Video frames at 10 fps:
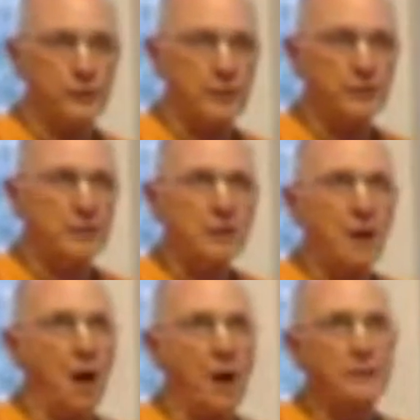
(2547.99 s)
They see
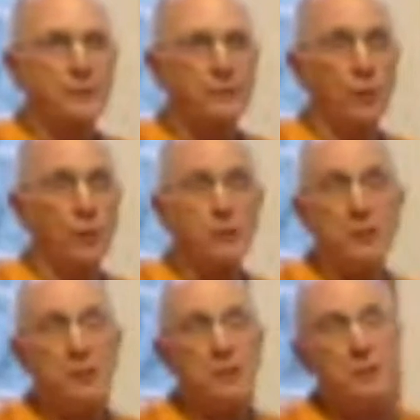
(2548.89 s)
God, the
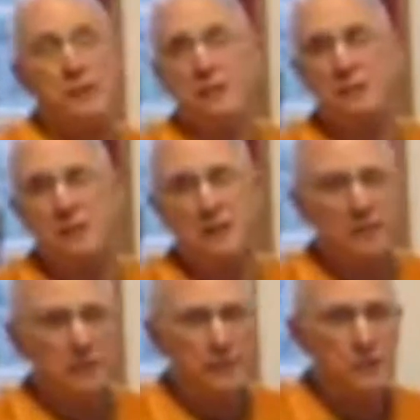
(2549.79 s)
devotees, they see the
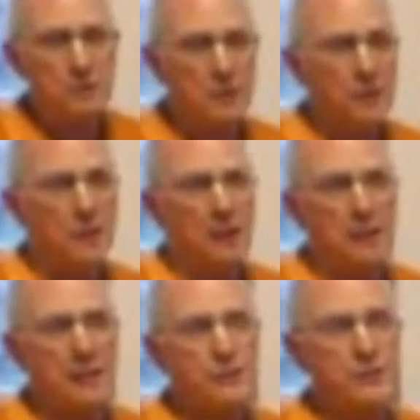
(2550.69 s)
innocent,
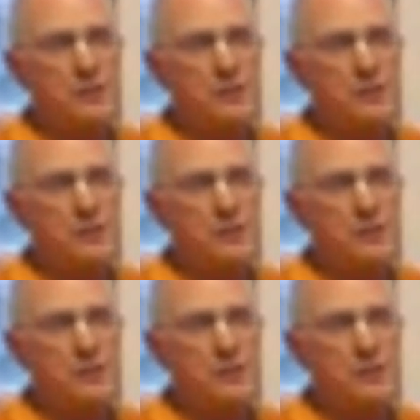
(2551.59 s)
and they see